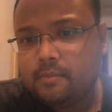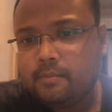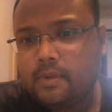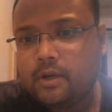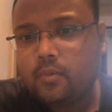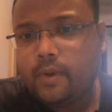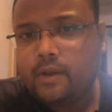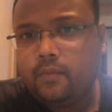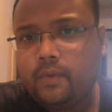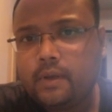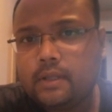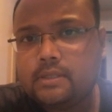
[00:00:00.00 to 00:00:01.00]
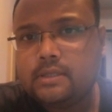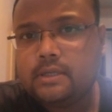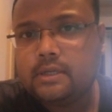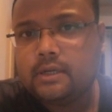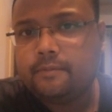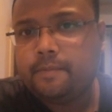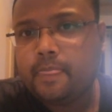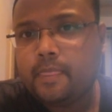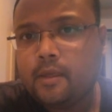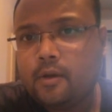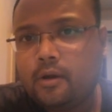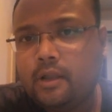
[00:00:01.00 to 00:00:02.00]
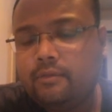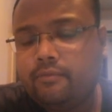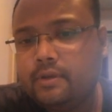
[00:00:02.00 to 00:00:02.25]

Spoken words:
But when we consider, or if